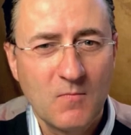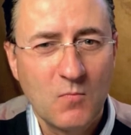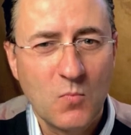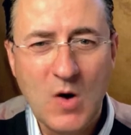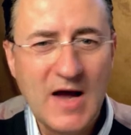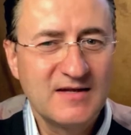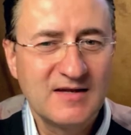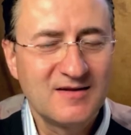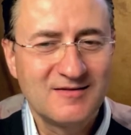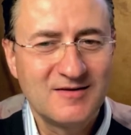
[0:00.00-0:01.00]
Why
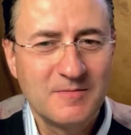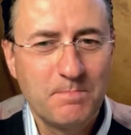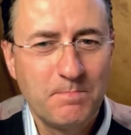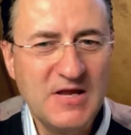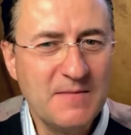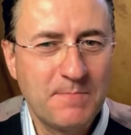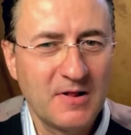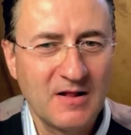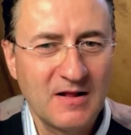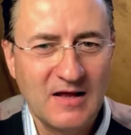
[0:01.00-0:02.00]
didn't the
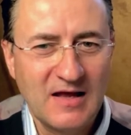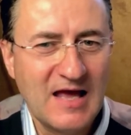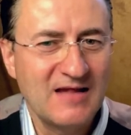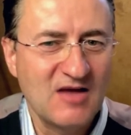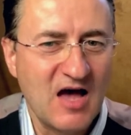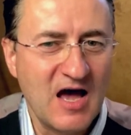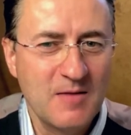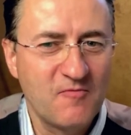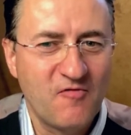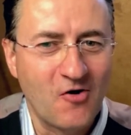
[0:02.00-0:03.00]
people have time
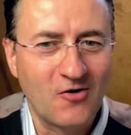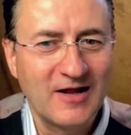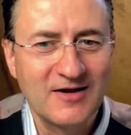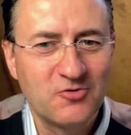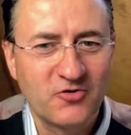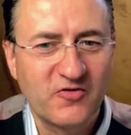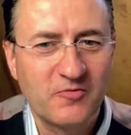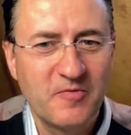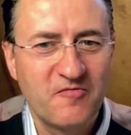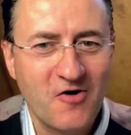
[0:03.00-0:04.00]
for online courses
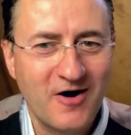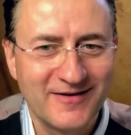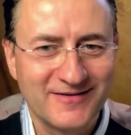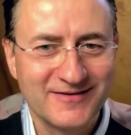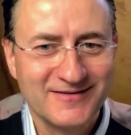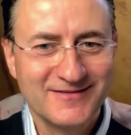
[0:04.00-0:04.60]
beforehand?